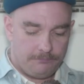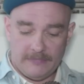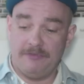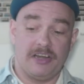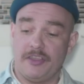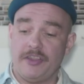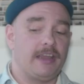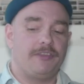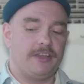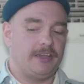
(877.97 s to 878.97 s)
Even in
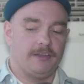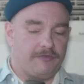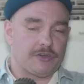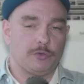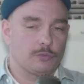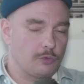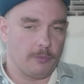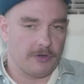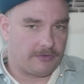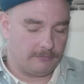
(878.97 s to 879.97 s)
the, the official rule
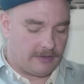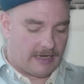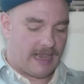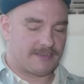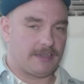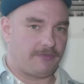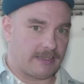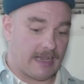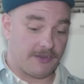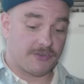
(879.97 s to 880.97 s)
book, it has stuff like that.